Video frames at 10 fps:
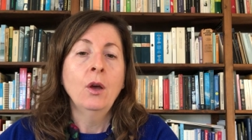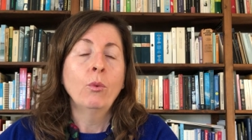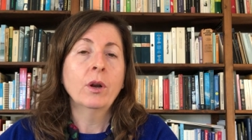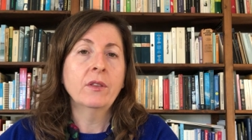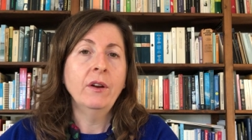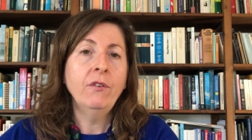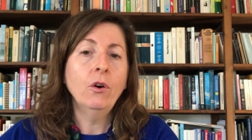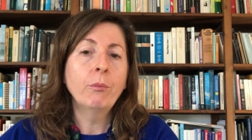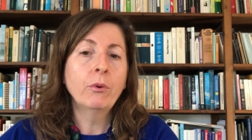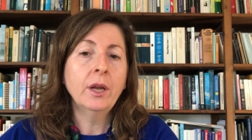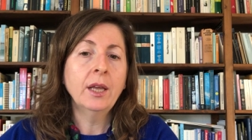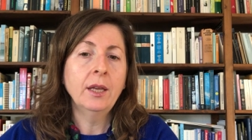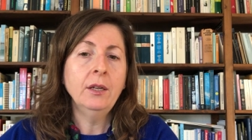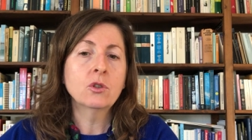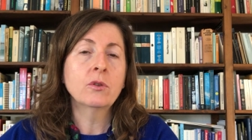We are therefore
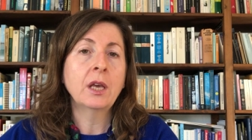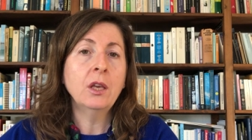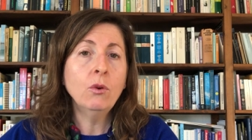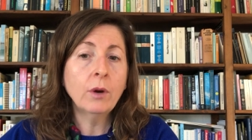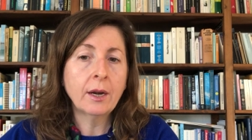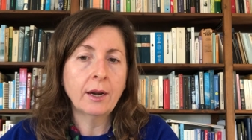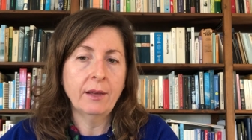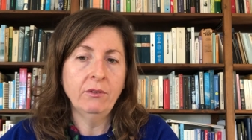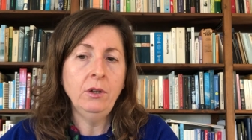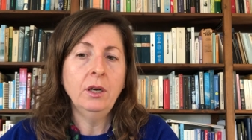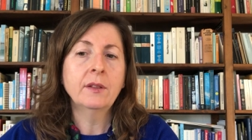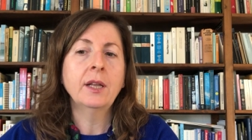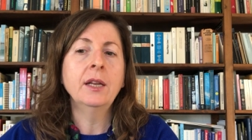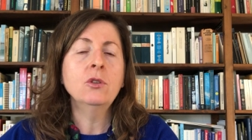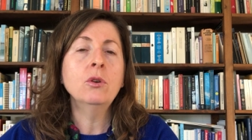bringing to the UN level
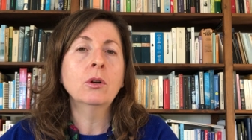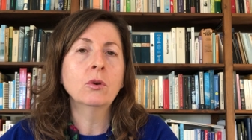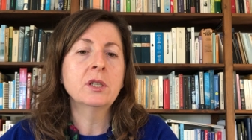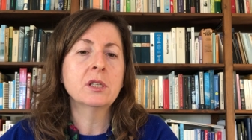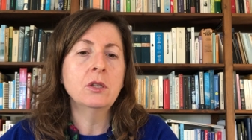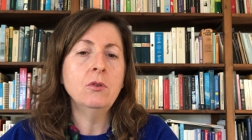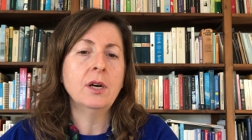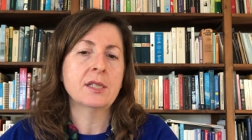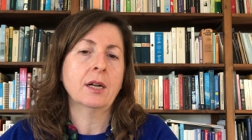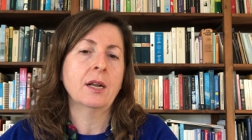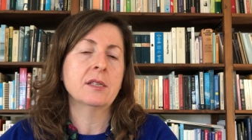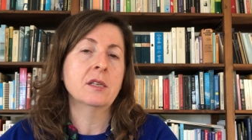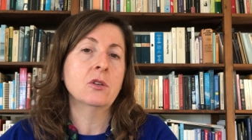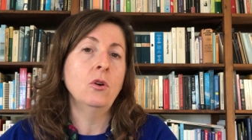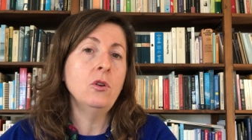the need to include these new hazard
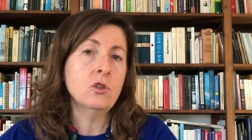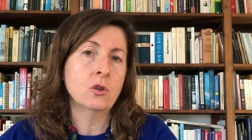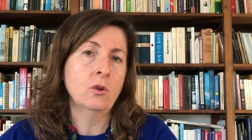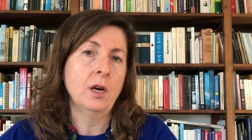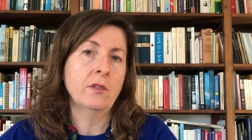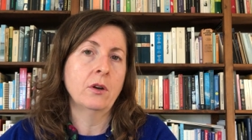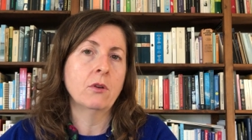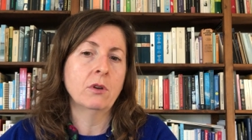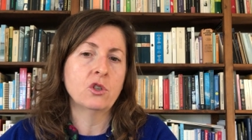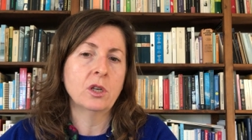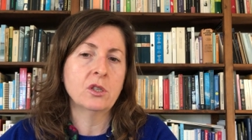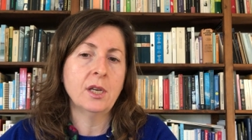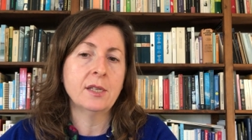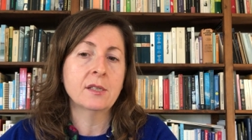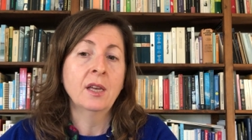classes also under
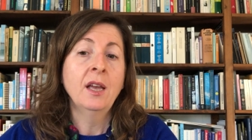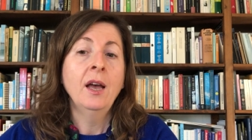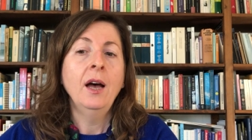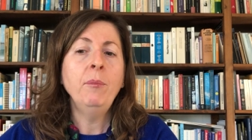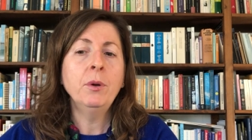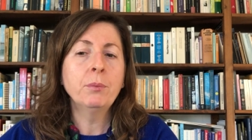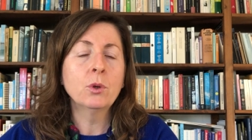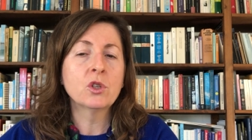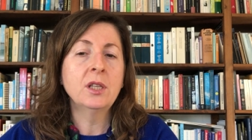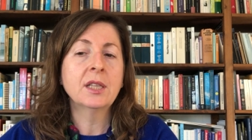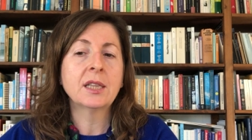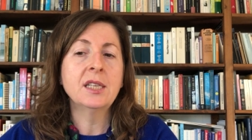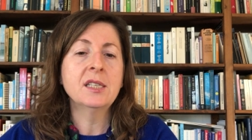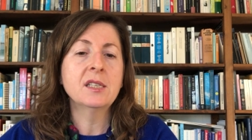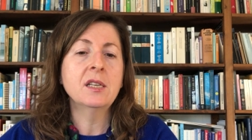UNGHS and proposing that
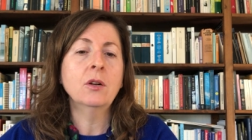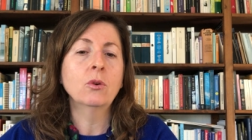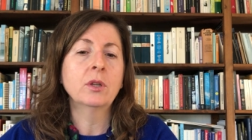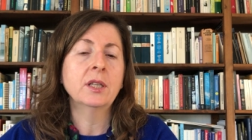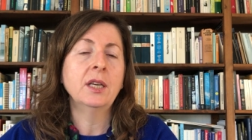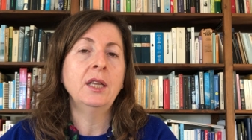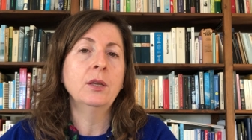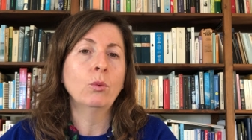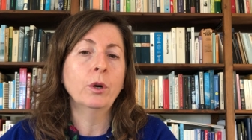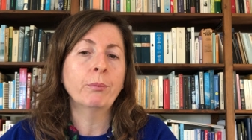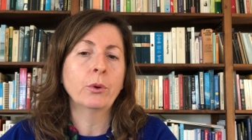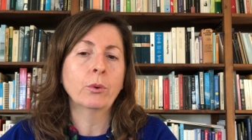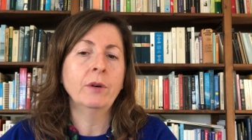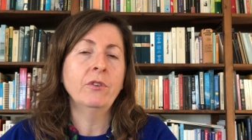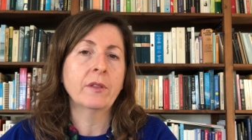this is included in the work
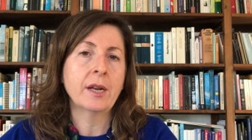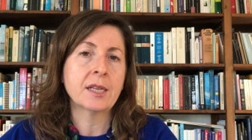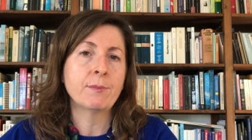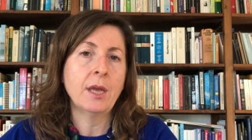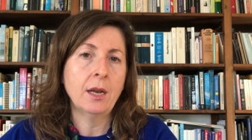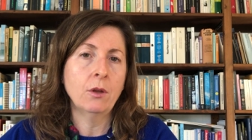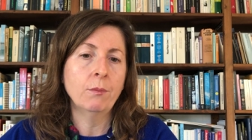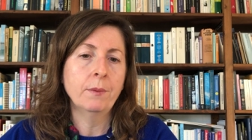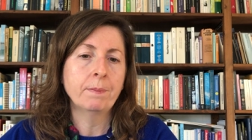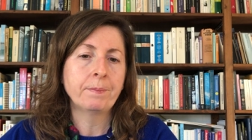program for the next biennium.